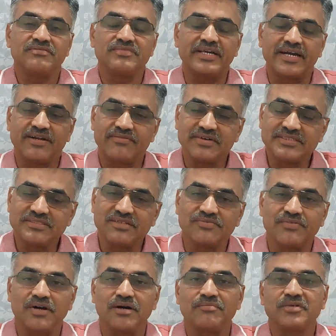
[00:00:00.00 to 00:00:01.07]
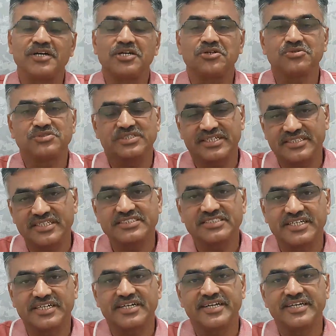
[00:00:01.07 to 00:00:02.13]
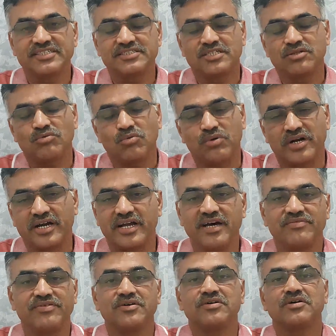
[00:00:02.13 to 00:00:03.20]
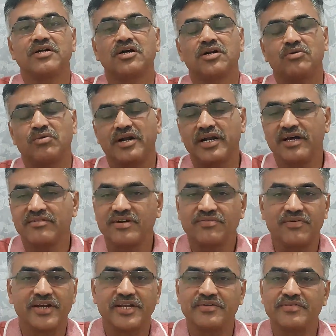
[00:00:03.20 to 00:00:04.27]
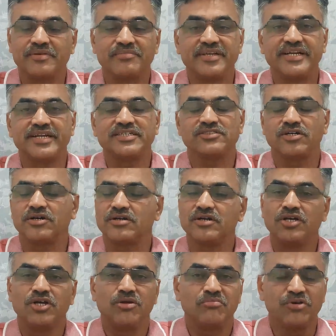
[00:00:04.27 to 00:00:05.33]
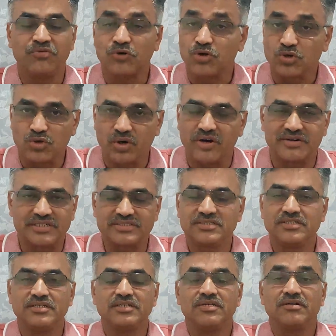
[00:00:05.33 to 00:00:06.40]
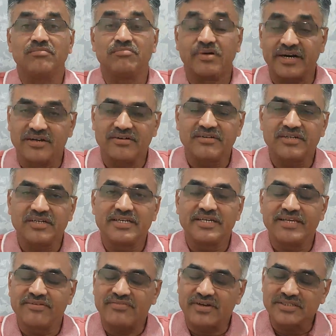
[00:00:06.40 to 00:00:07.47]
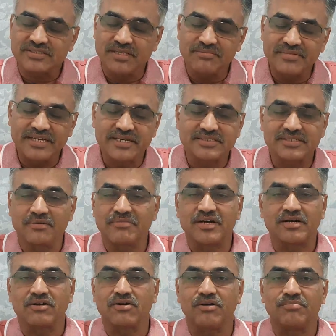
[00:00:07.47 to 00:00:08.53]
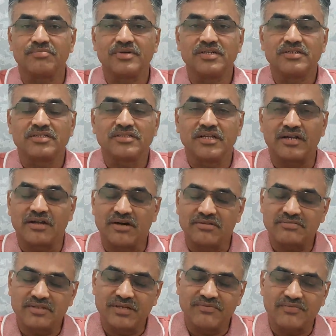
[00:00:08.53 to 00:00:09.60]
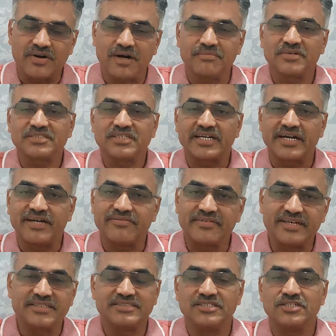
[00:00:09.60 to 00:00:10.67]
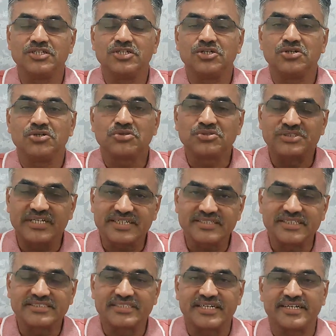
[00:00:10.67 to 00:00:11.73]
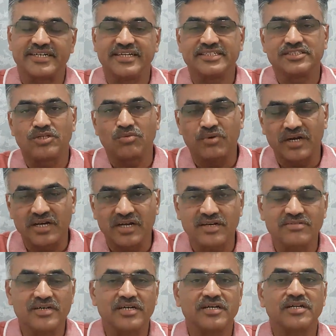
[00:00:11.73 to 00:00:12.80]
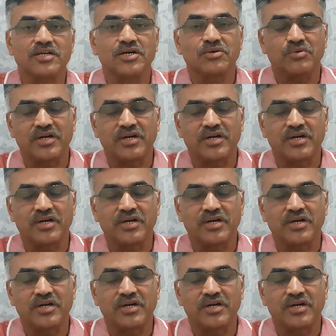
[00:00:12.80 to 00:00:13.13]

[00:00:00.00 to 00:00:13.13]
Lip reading: we advise the farmer to check the check trays in 1.5 hour or 1 hour 45 minutes or before 2 hours. But in a summer crop, the farmers are advised to check the check trays in 1 hour or